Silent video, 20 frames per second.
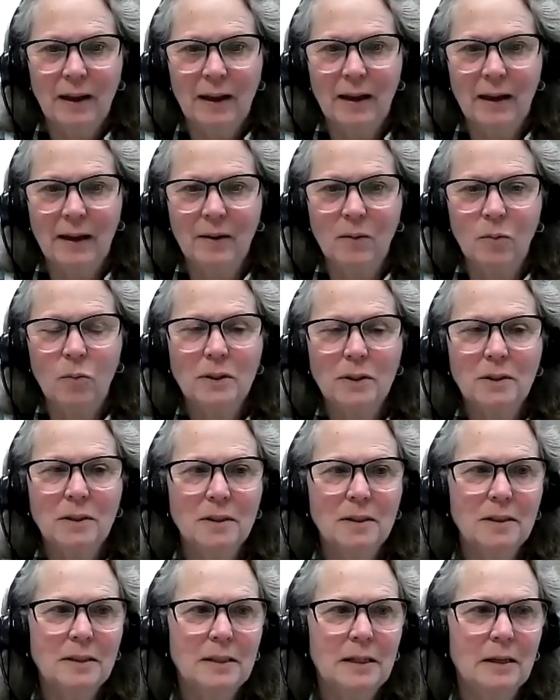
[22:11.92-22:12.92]
And what
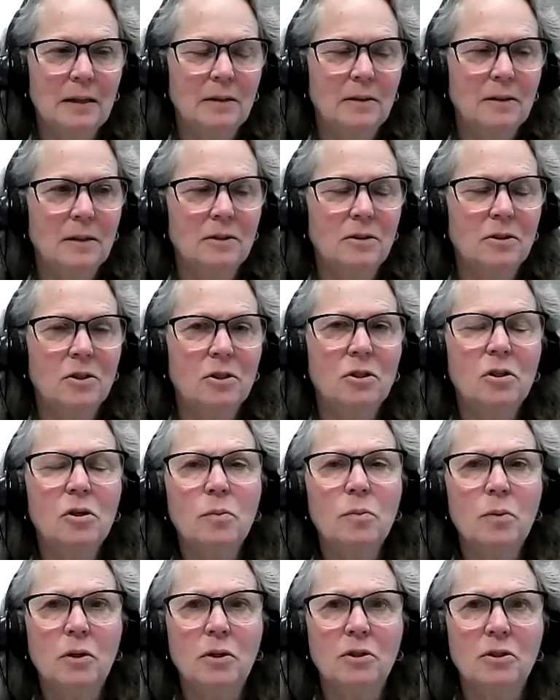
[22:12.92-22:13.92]
does it tell
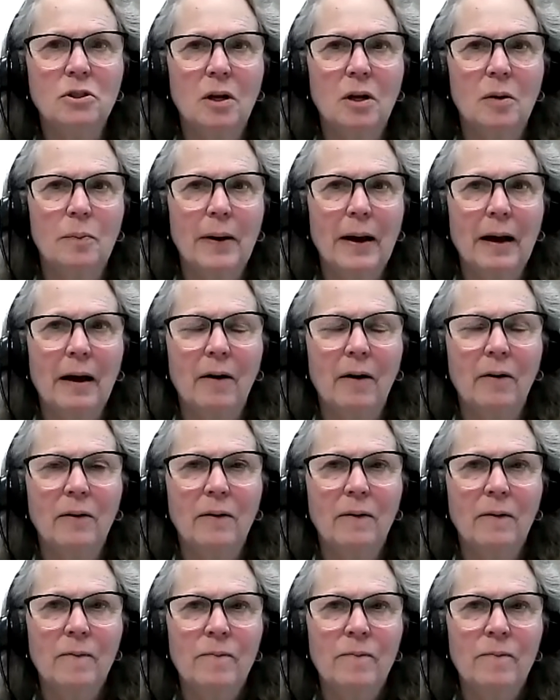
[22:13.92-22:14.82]
consumers about